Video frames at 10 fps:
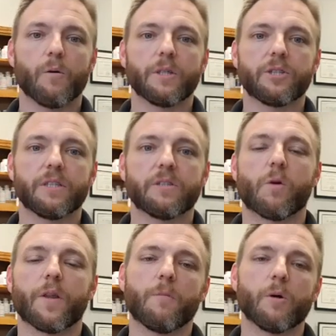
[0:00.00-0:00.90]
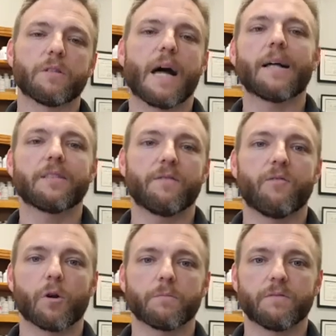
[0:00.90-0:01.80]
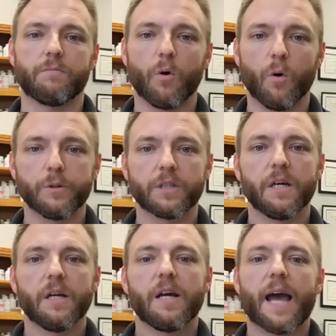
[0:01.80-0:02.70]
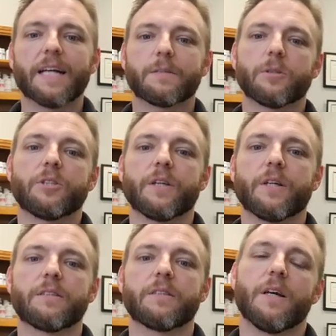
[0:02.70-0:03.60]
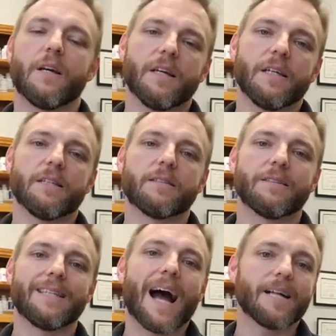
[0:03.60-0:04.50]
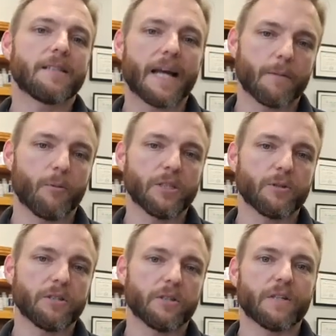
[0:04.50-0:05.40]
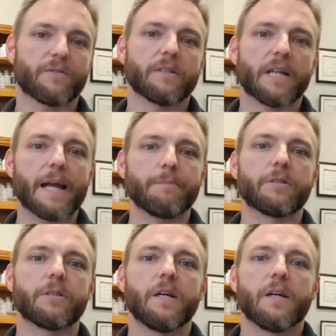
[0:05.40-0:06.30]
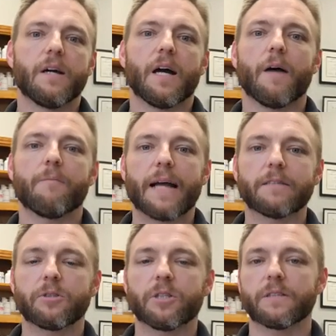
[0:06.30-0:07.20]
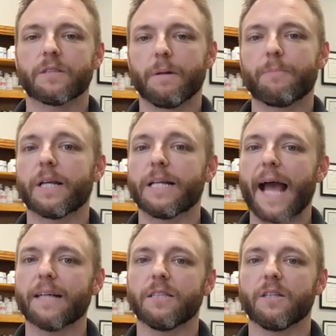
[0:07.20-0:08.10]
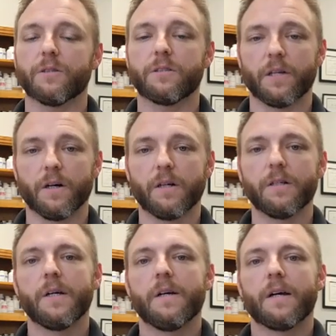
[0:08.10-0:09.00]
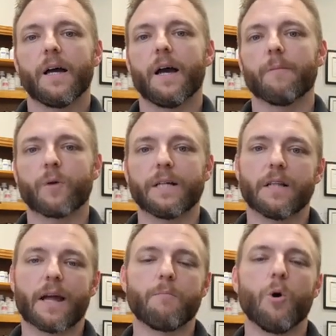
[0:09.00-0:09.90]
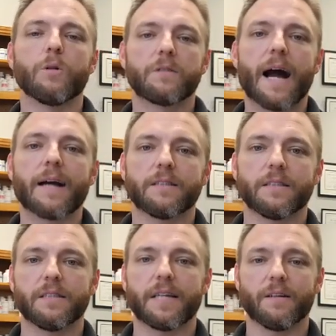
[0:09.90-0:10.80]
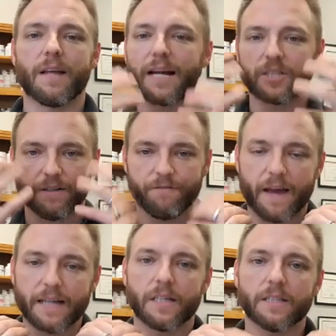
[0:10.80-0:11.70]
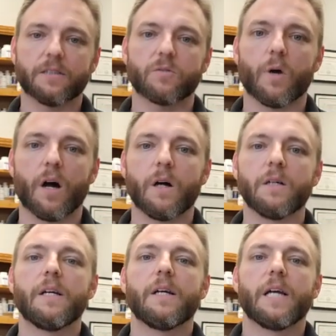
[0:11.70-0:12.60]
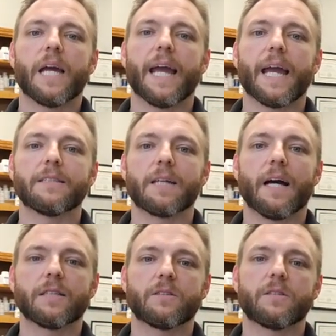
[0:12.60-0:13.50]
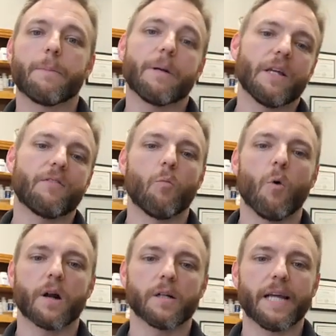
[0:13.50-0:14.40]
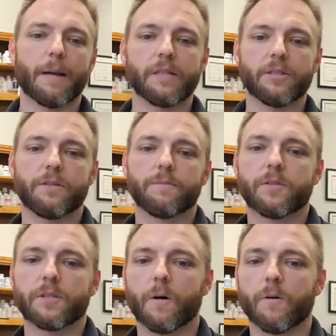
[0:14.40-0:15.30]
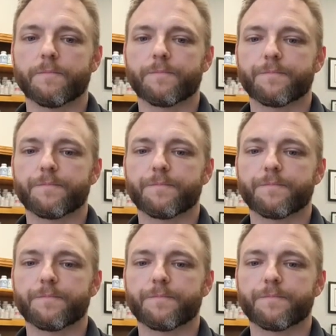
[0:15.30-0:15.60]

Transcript: which is one of the most toxic forms of mold. Aspergillus is not Stachybotrys or different types. Aspergillus can be pretty nasty though still. Creates a lot of mold toxins. It can actually infect us as well. And it's typically from water damage. So